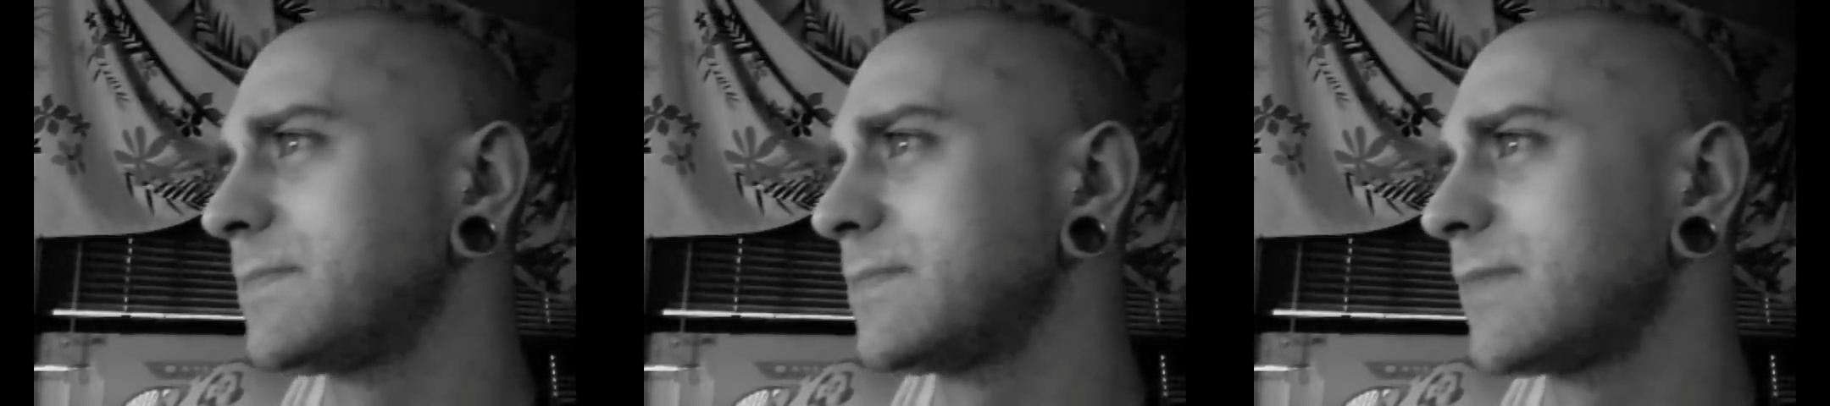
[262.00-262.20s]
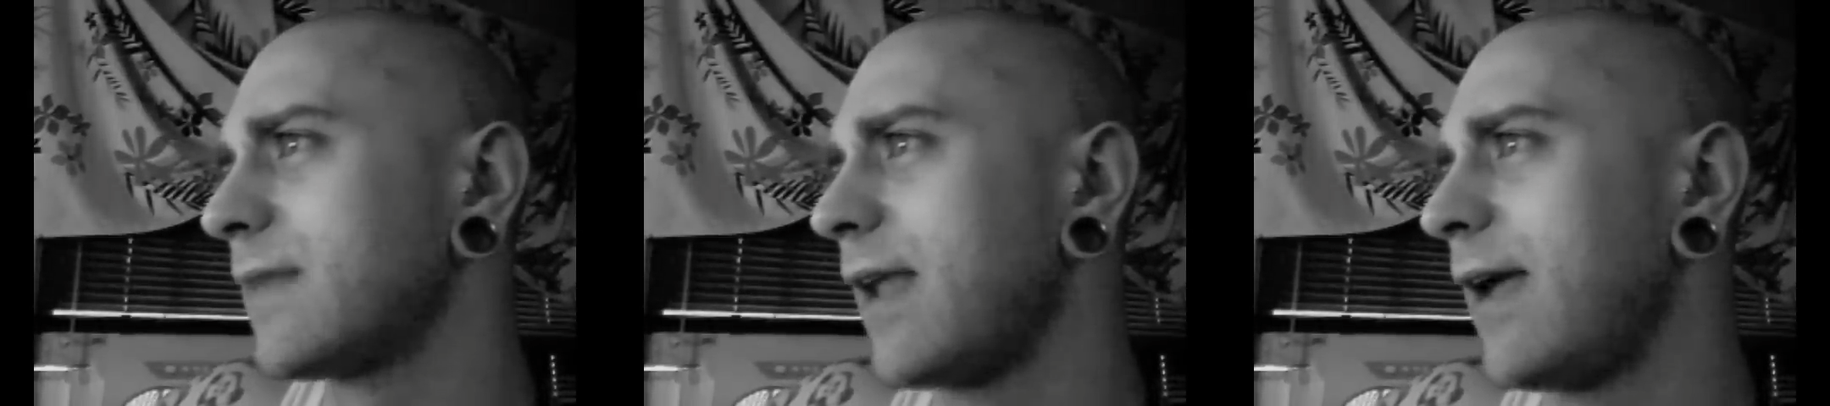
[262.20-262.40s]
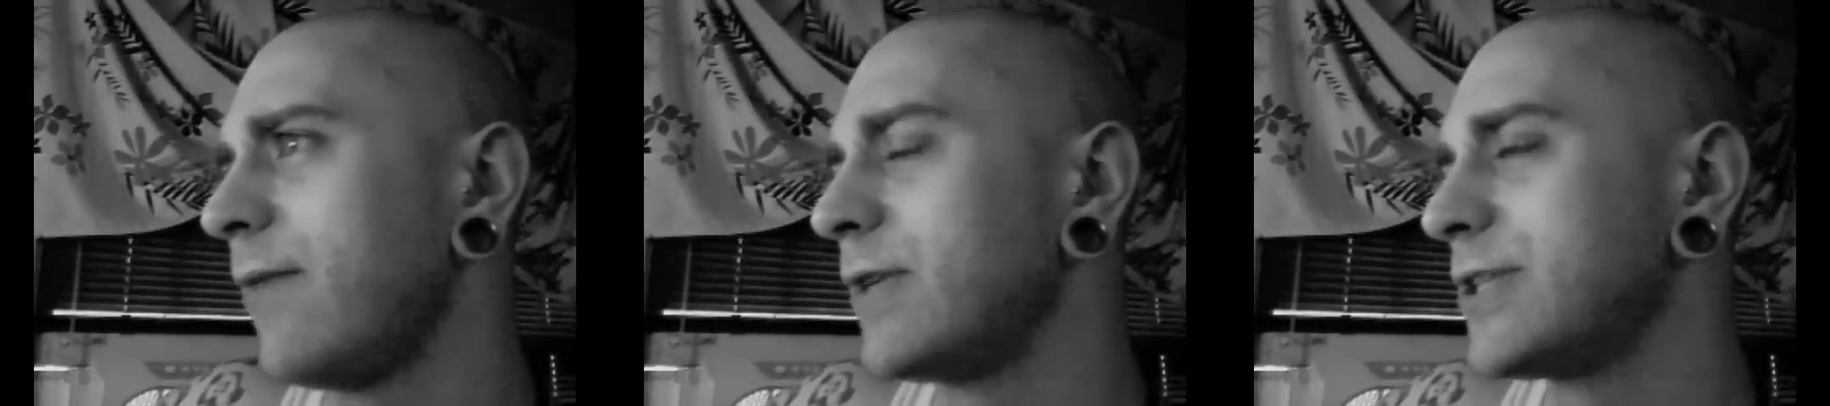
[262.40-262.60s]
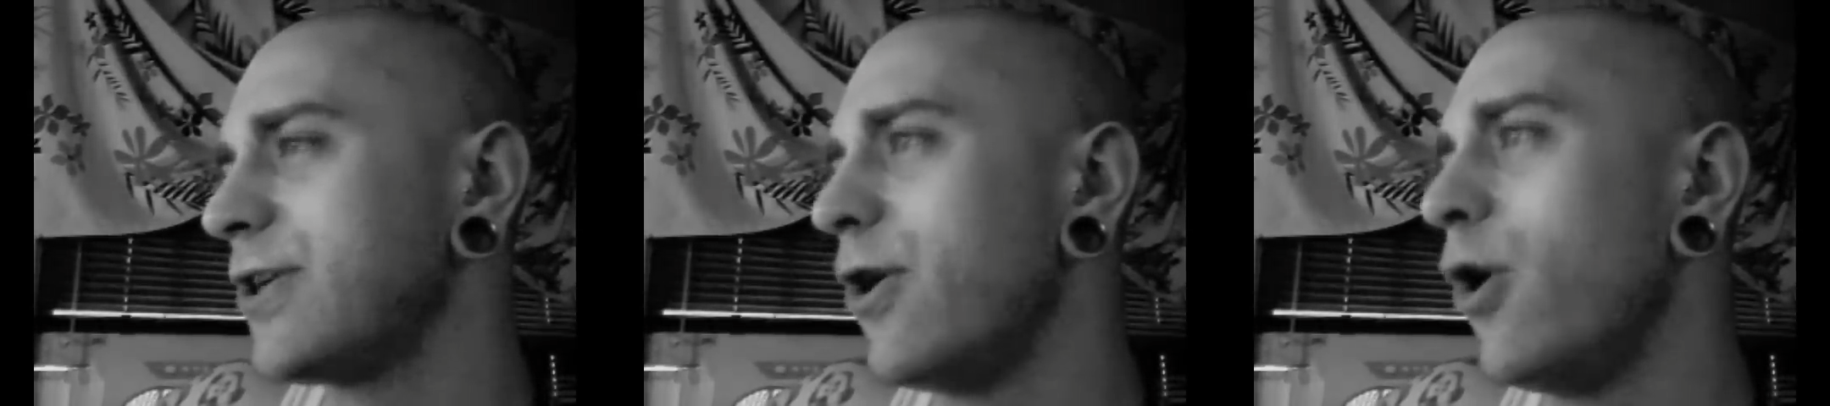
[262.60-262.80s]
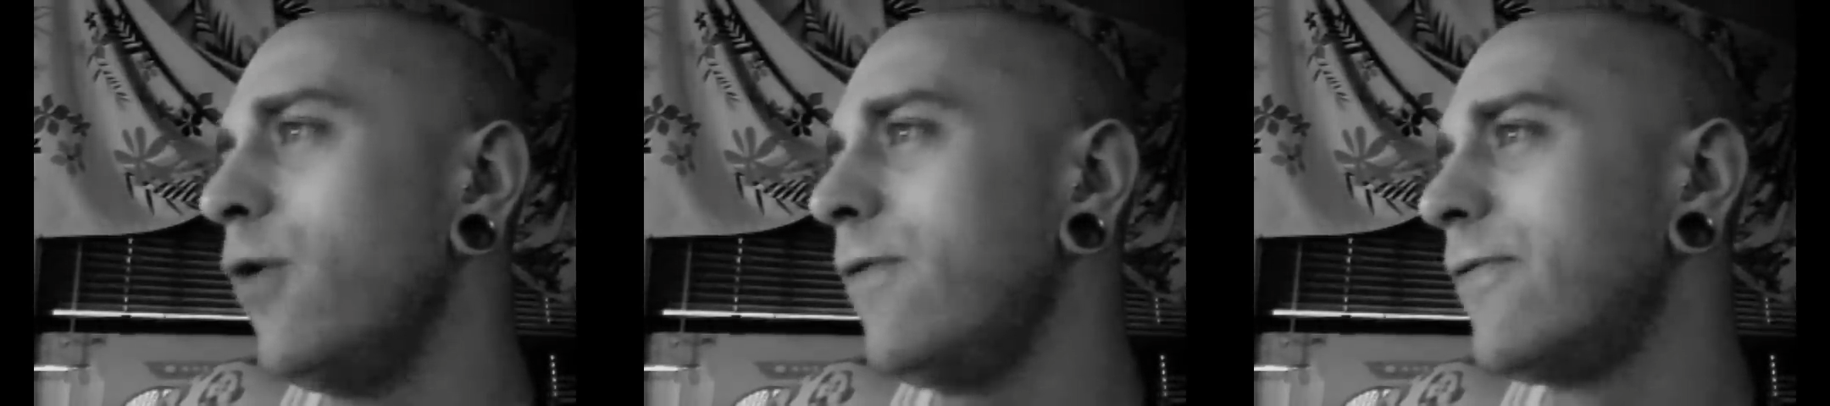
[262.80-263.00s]

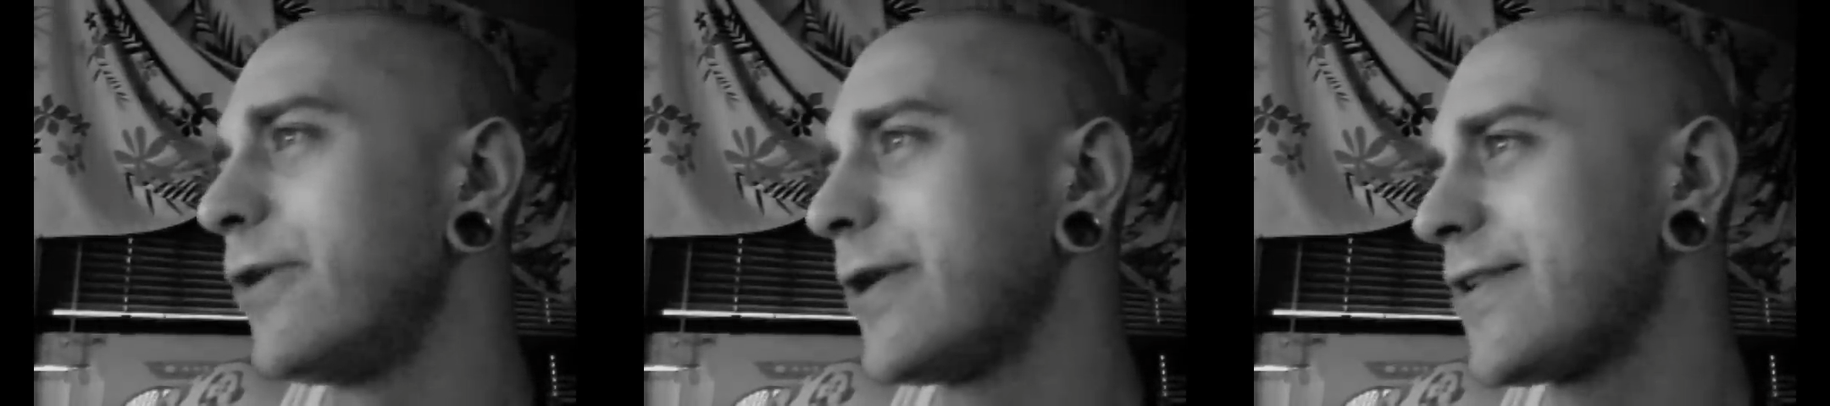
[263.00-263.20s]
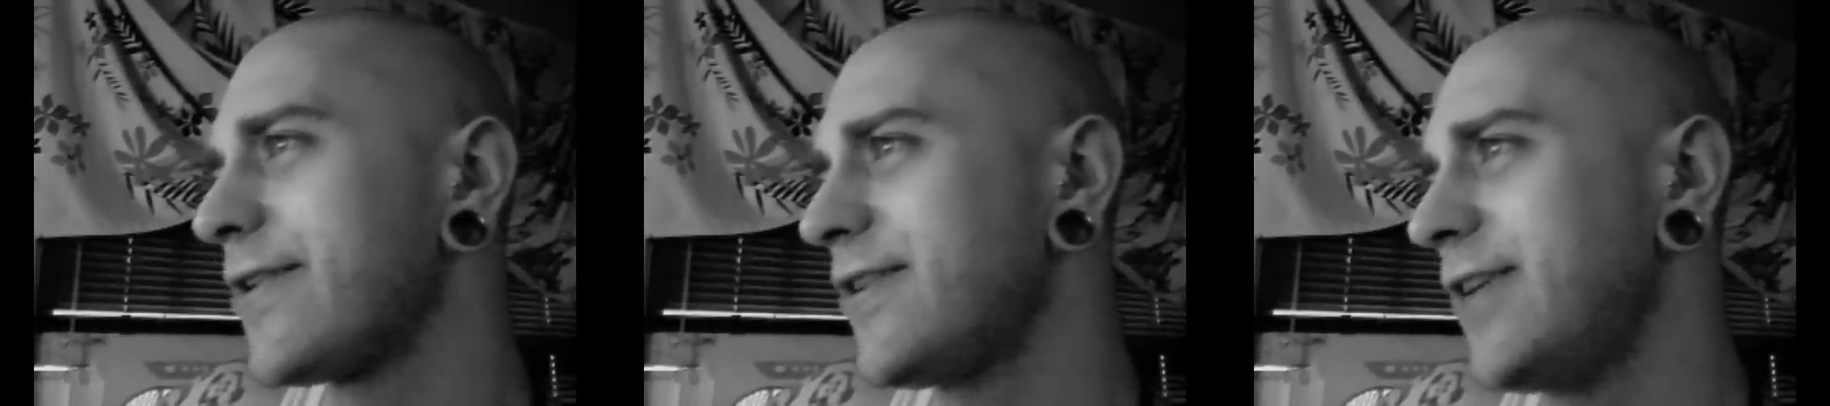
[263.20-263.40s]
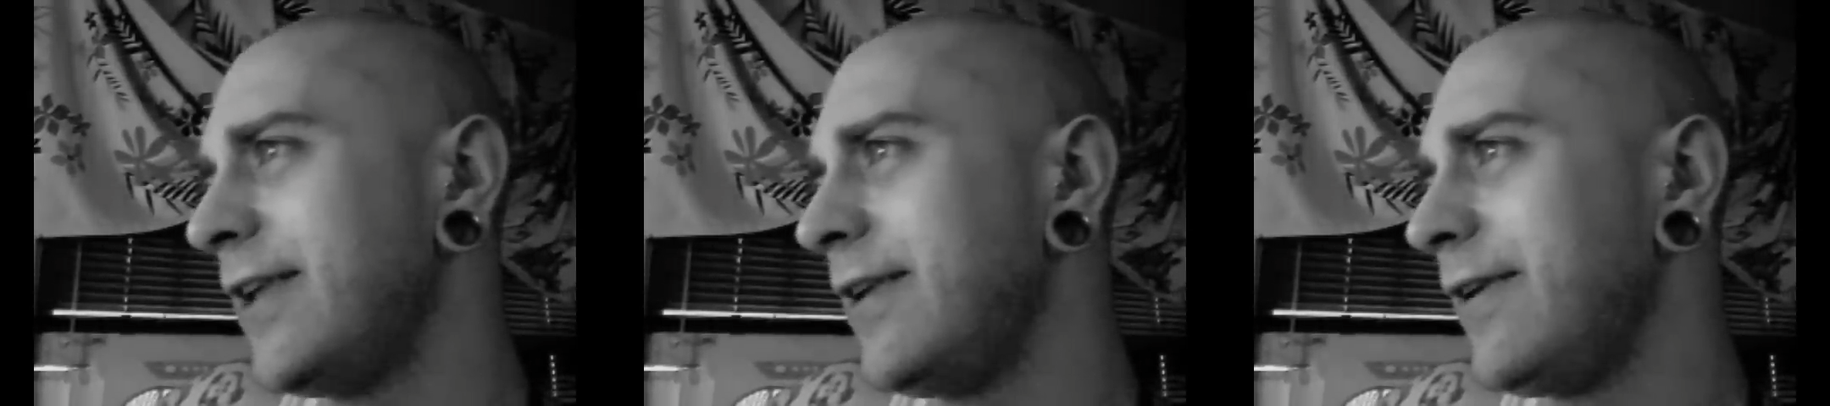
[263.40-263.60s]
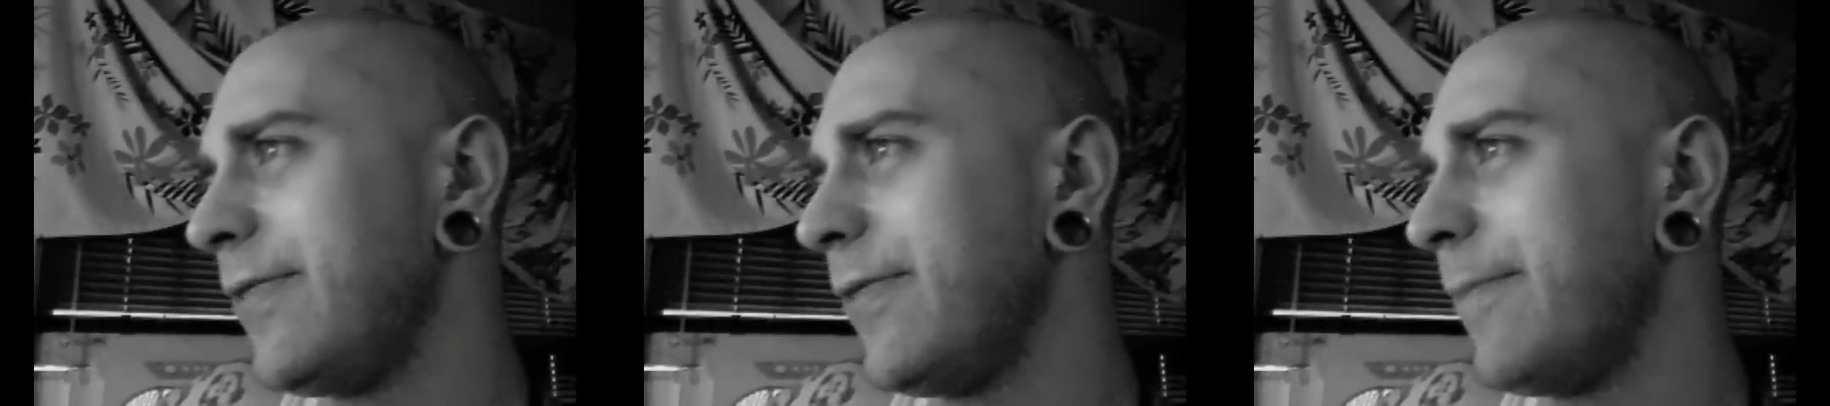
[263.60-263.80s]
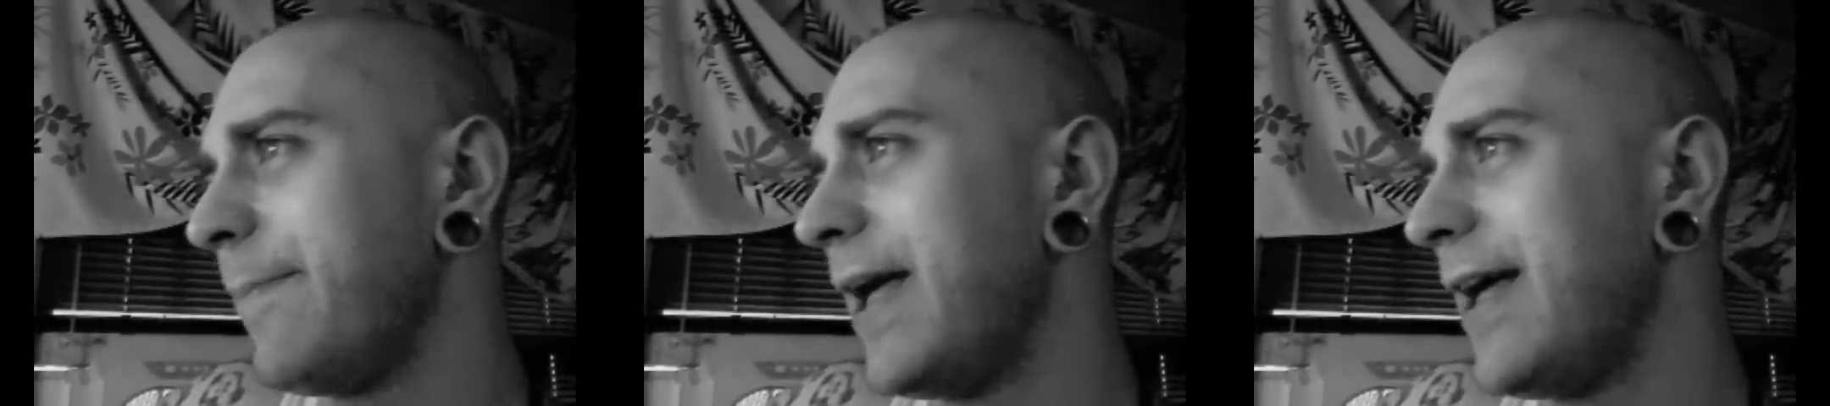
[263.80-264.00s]
overextend
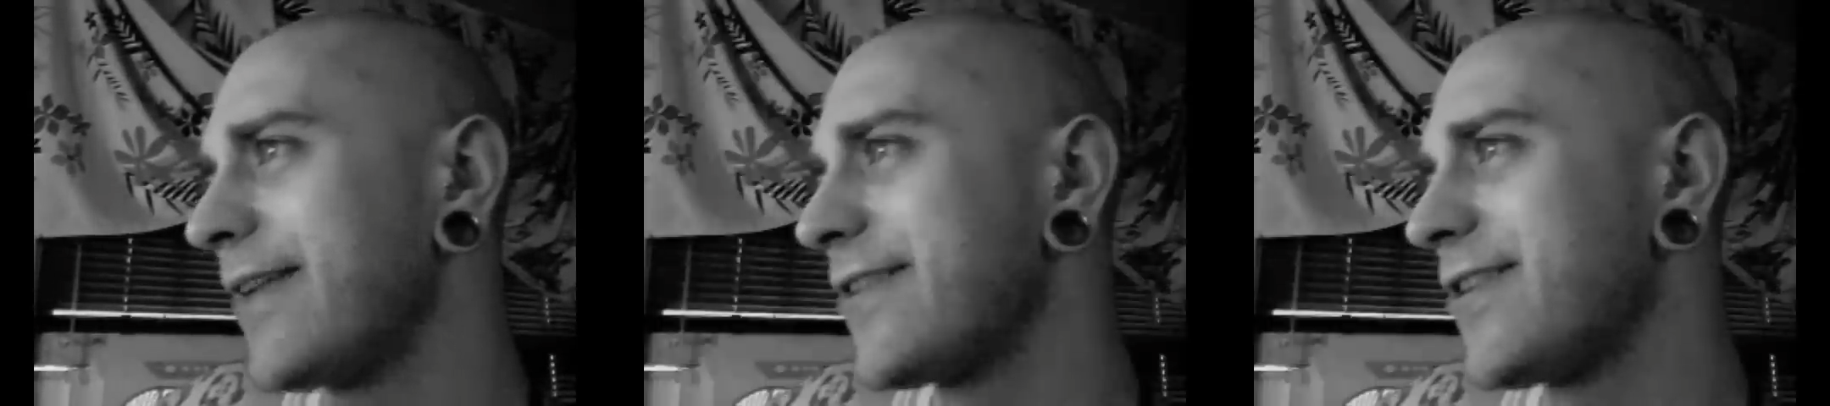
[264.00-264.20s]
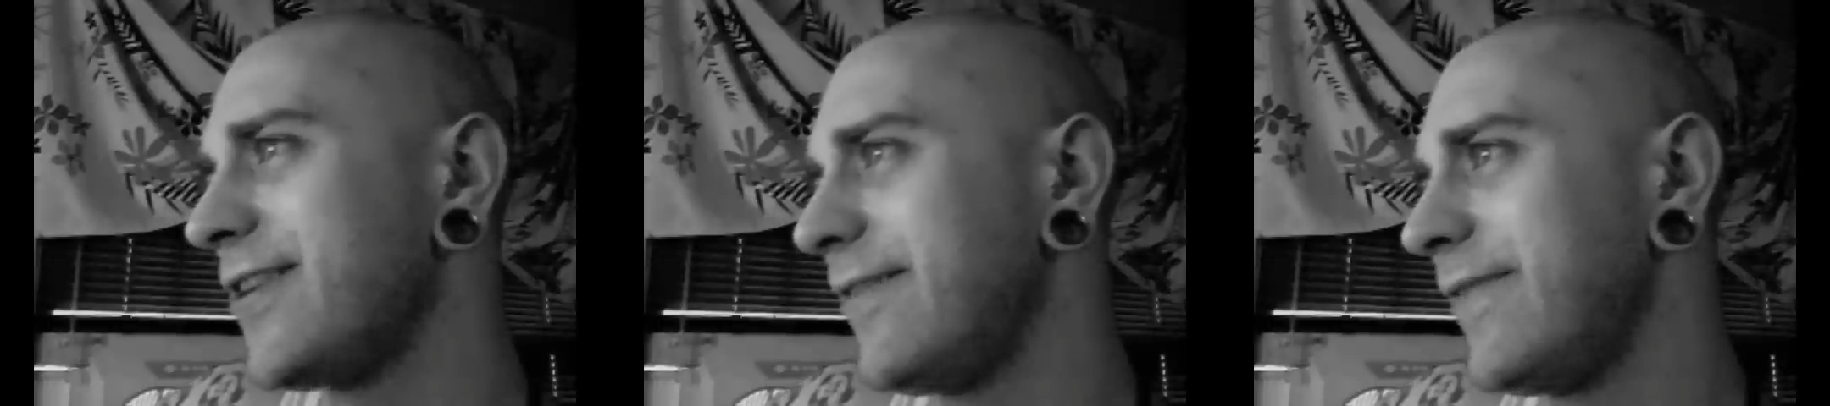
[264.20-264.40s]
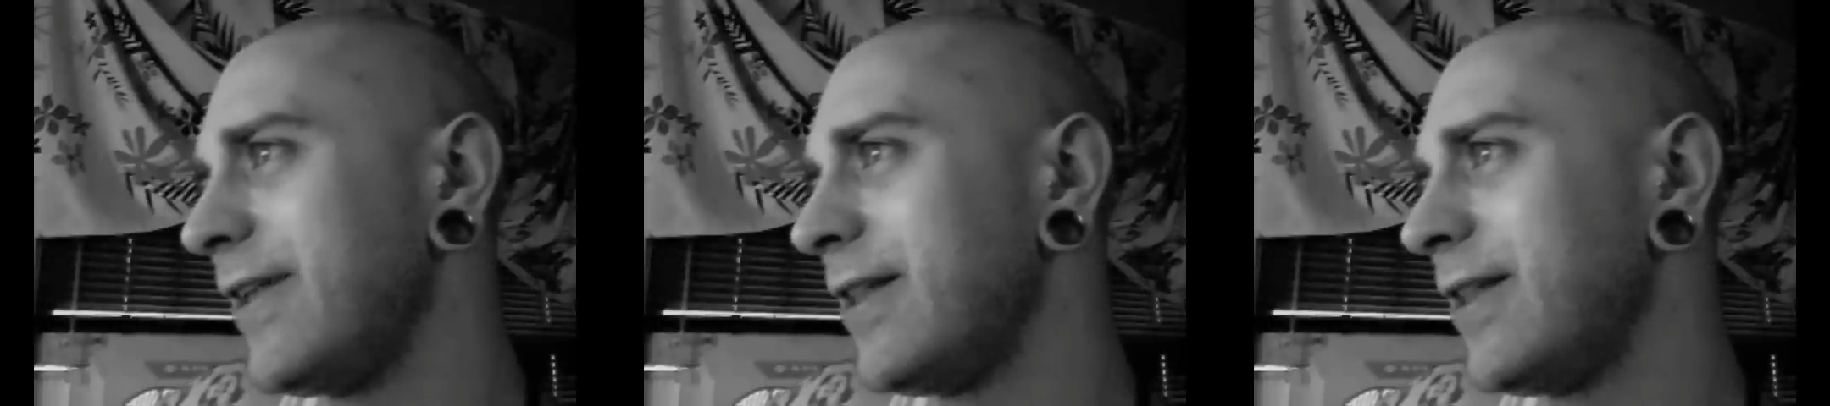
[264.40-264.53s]
the positive